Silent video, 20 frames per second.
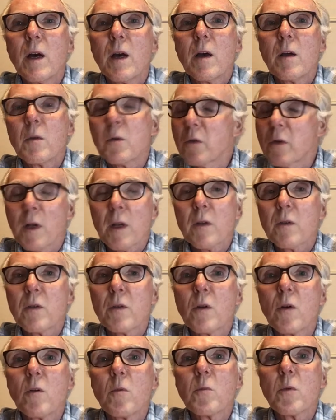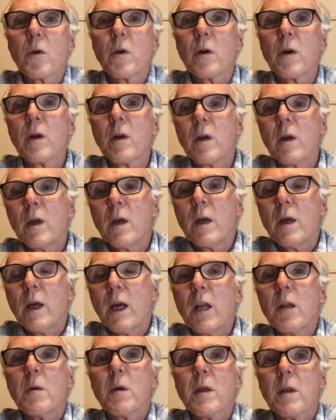he was an excellent home brewer.
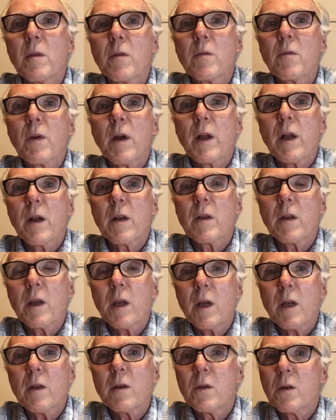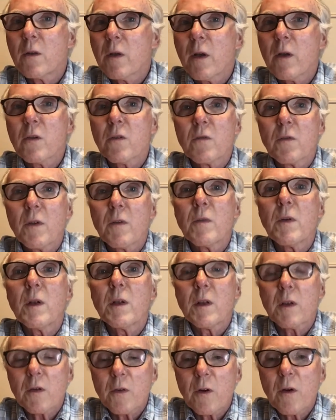Anyway, right out of the gate in
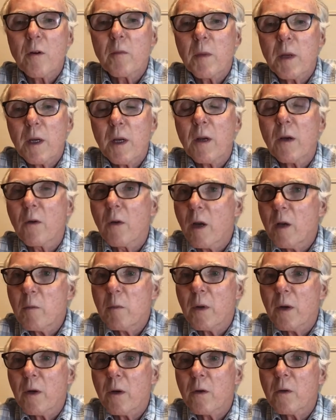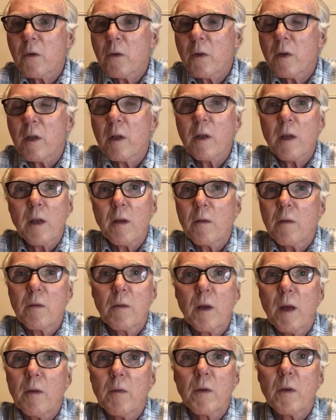2015, they started making great beers, and they
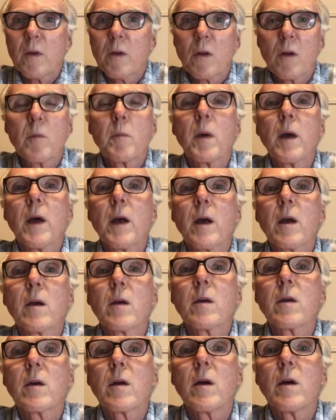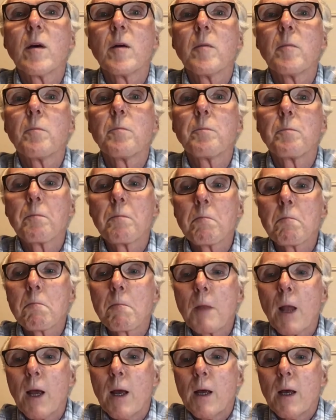haven't looked back.
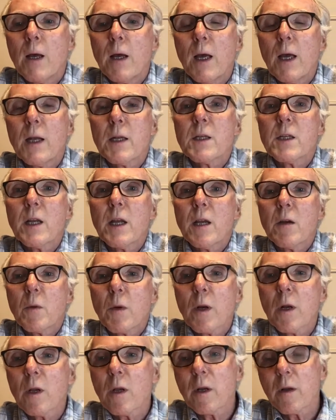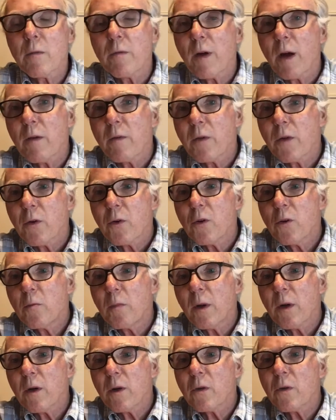And today we're going to look at five of their new
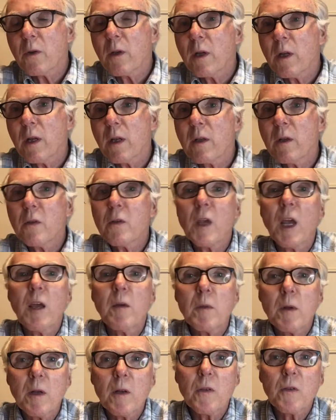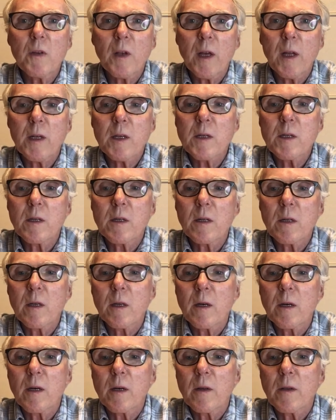beers, and this came in a set.
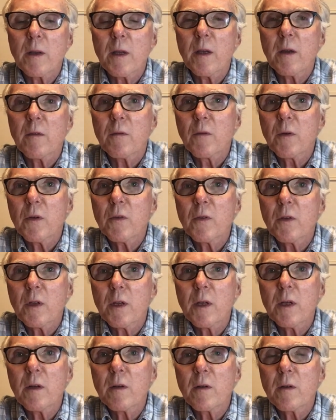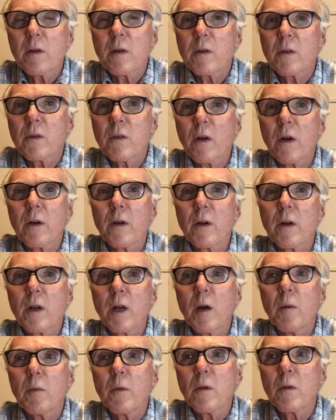They have recently started a
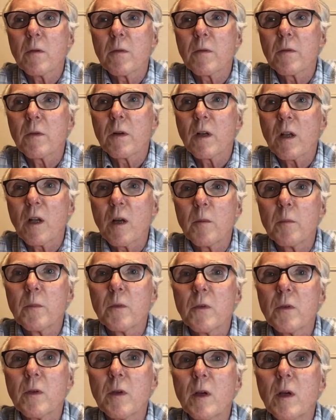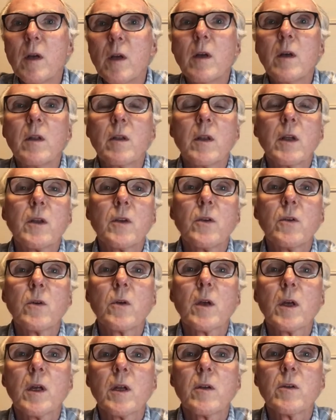couple of clubs that you
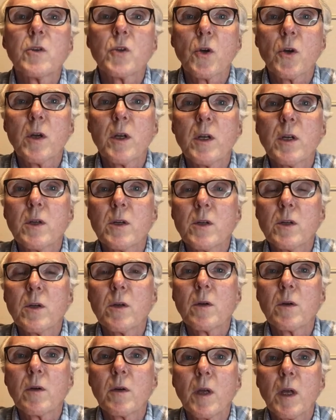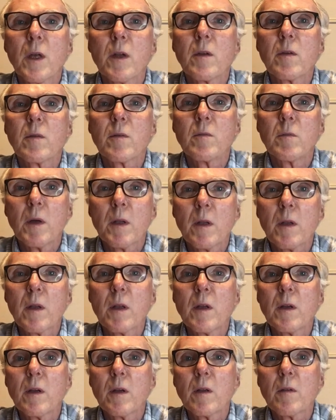can join to get
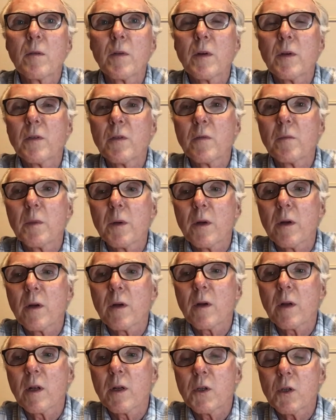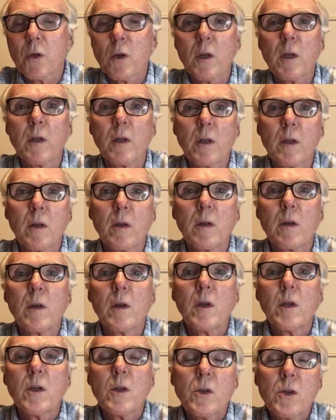monthly deliveries of beer, and I joined the
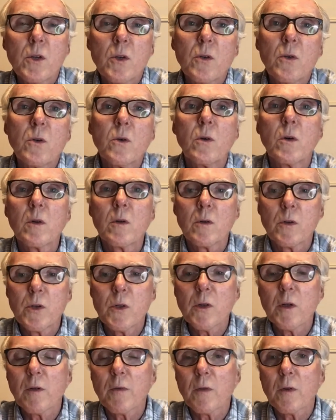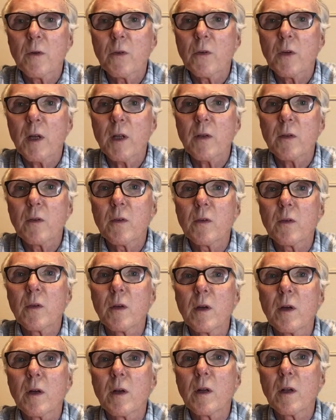two different sets,
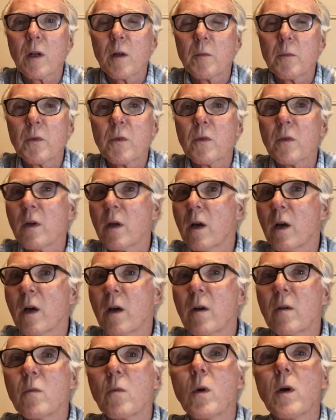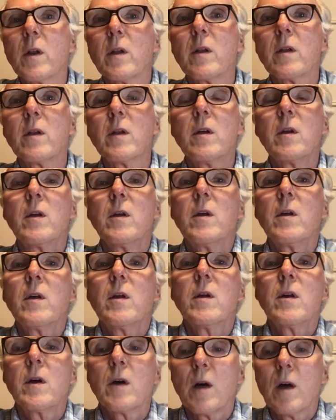clubs, one
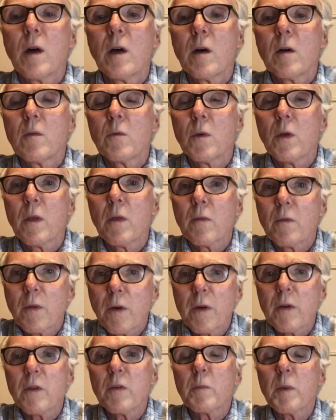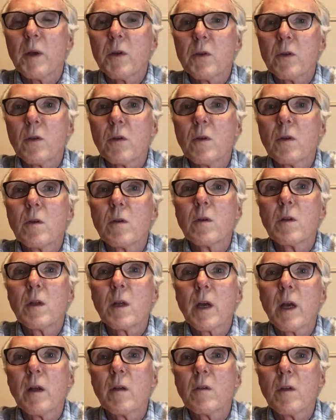with very special
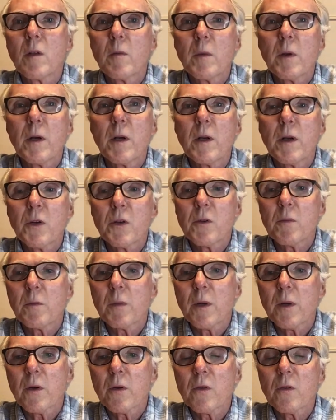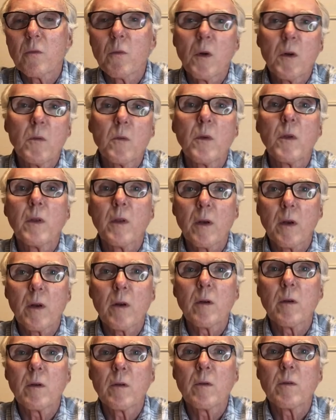kind of limited edition beers, and one with
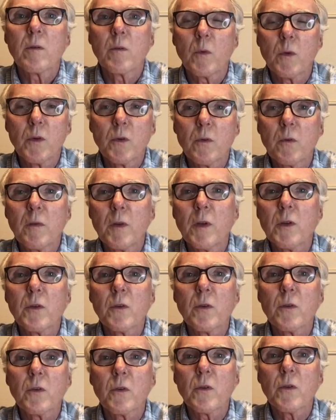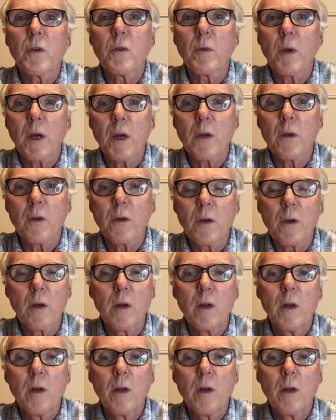their, which will feature just their regular